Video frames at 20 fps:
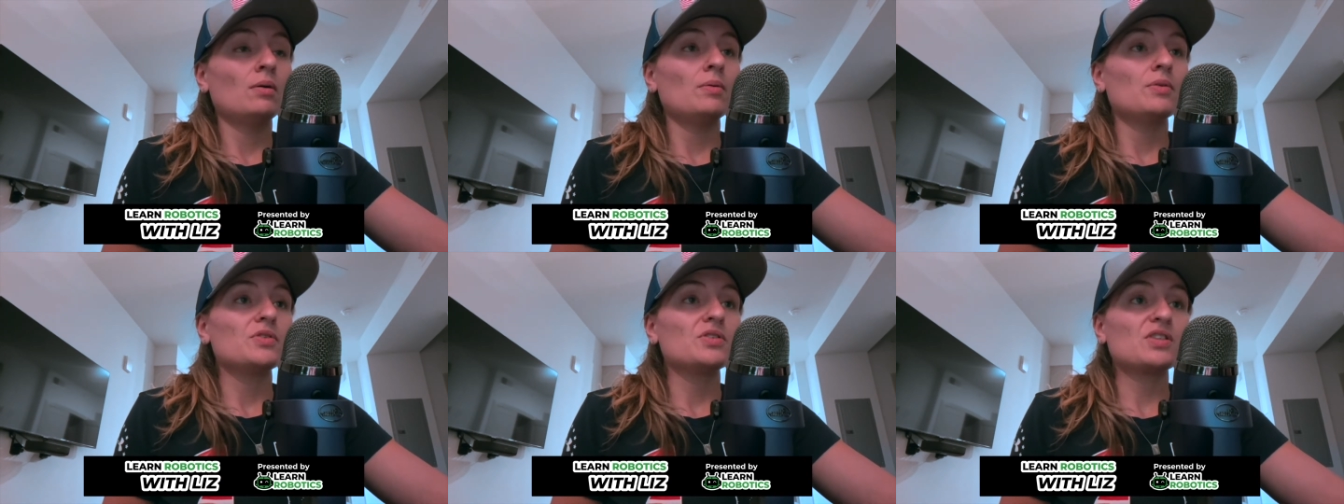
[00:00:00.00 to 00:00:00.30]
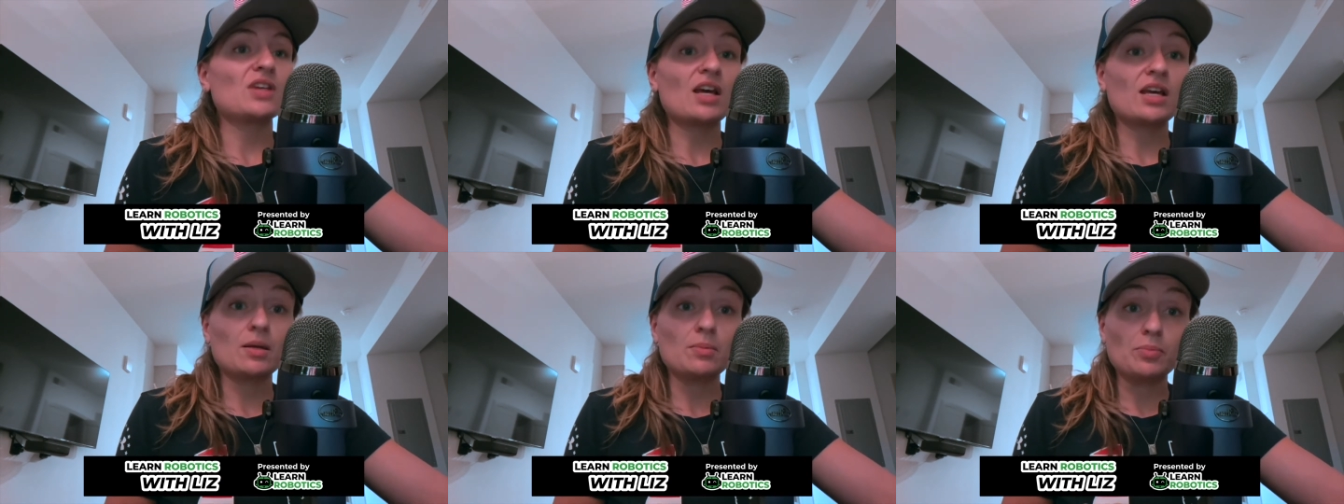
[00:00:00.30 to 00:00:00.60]

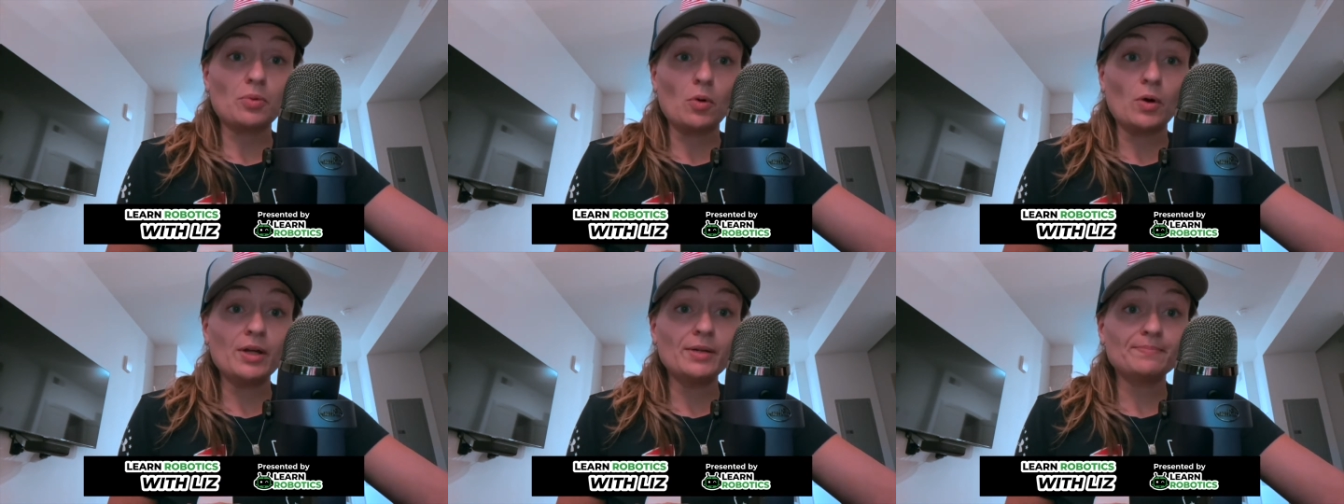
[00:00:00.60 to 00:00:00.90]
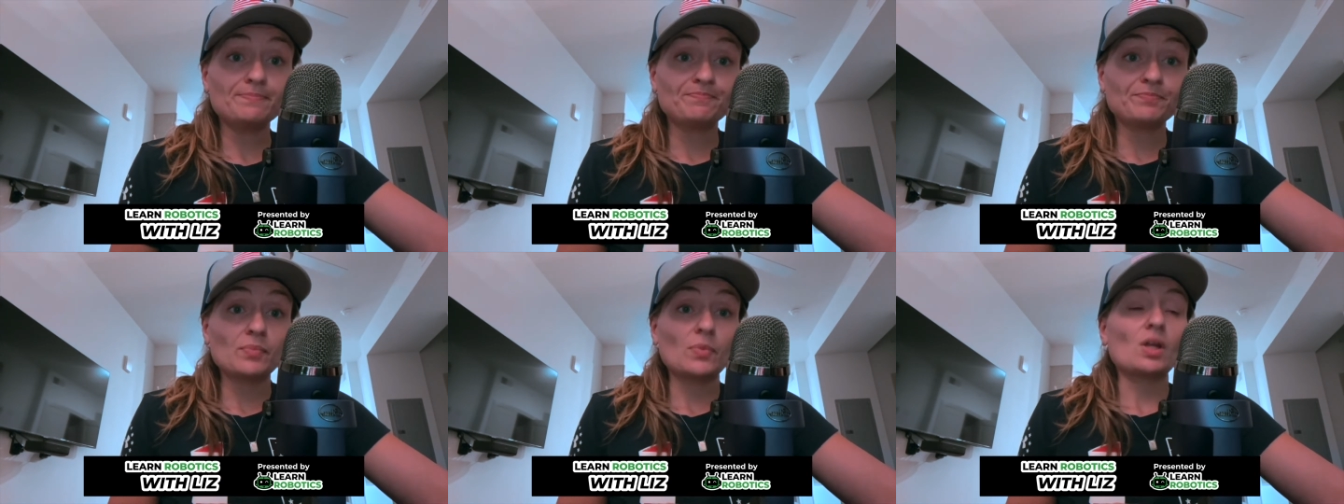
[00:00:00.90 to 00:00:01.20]
Second
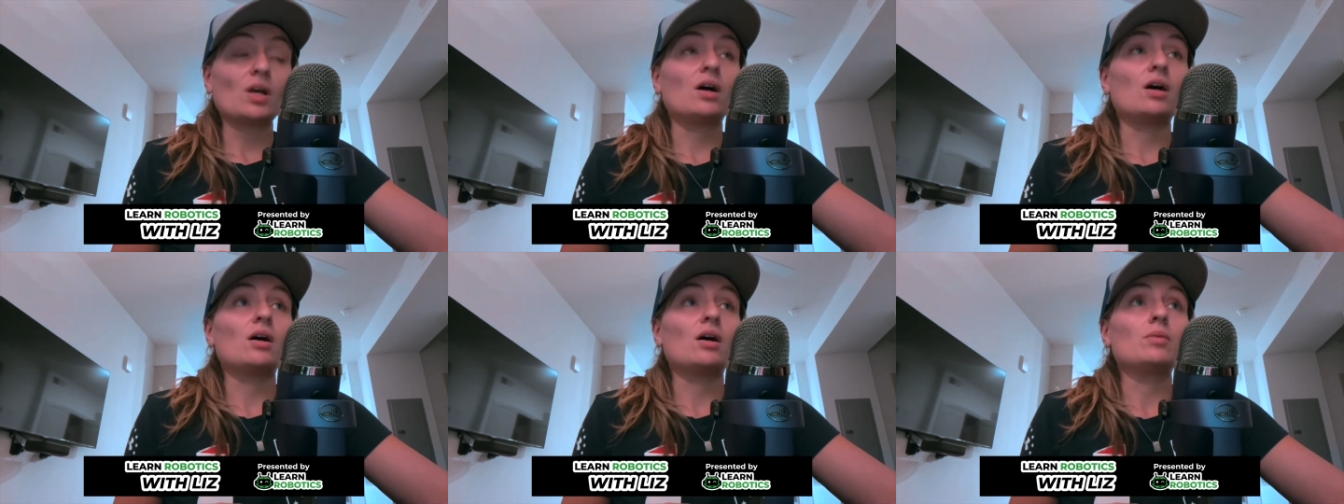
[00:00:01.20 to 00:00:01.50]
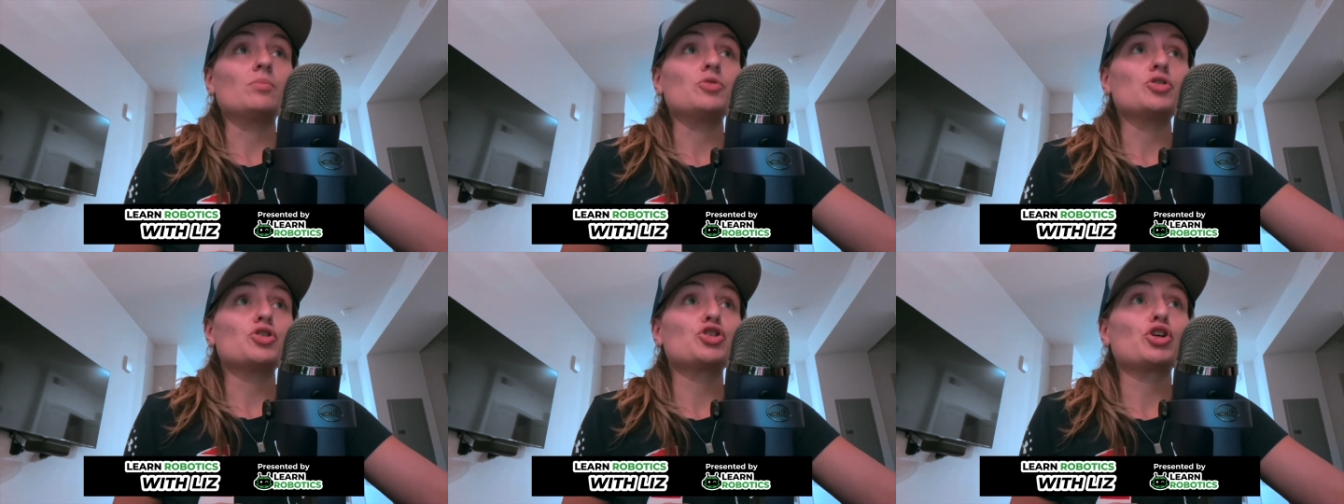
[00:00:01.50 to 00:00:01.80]
point
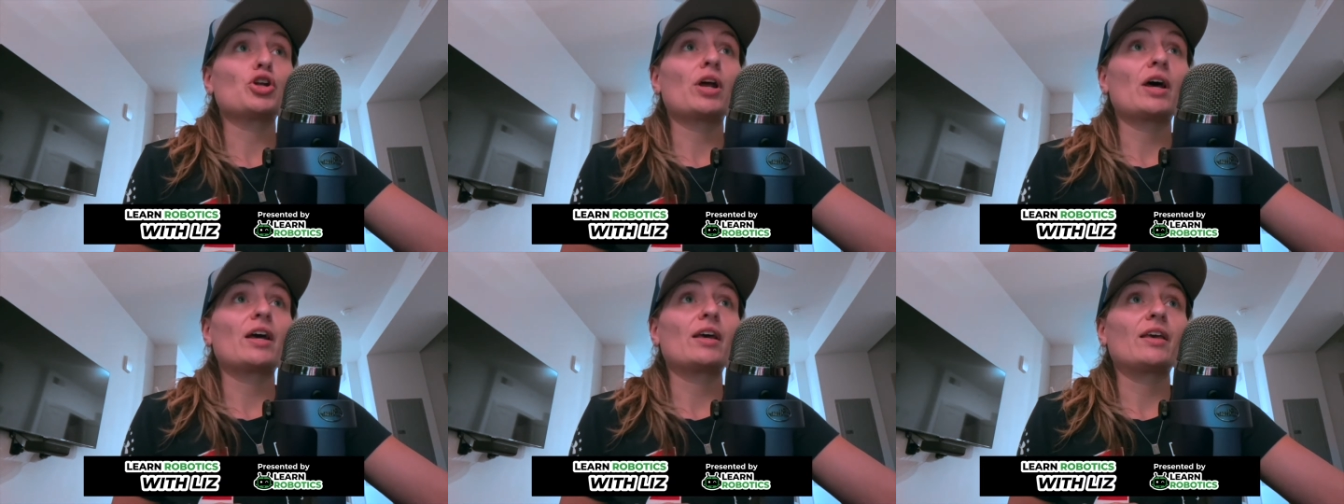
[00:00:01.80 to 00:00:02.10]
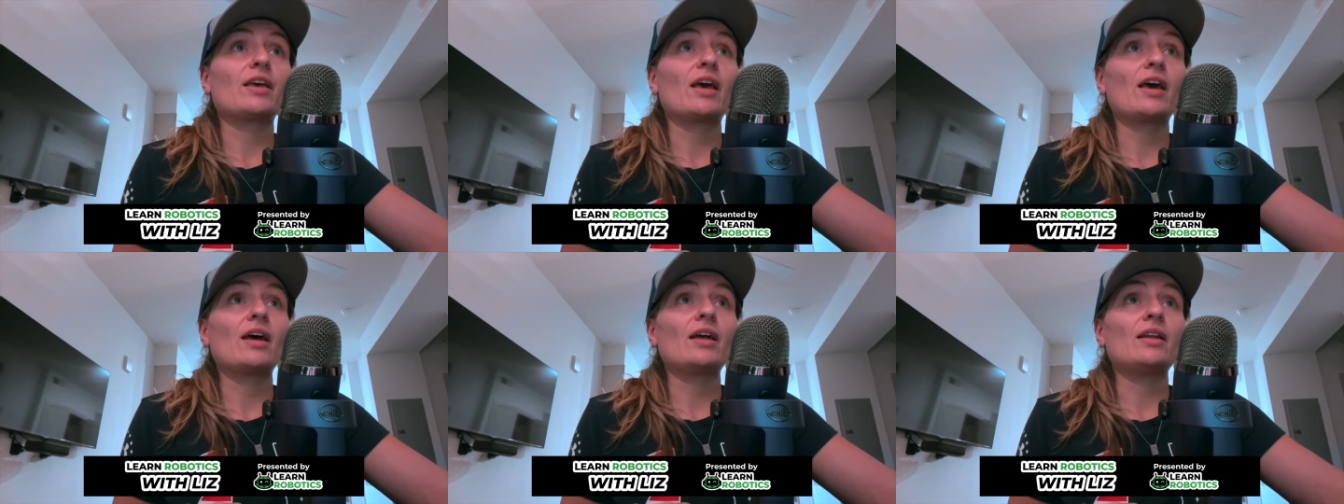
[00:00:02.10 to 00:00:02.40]
um, should I
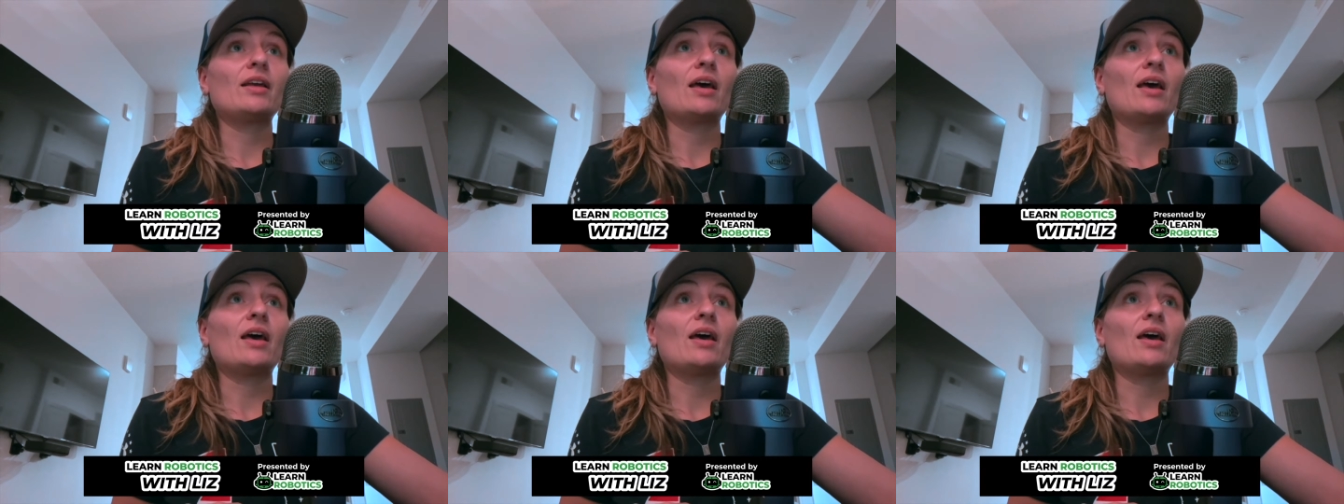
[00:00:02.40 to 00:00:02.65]
get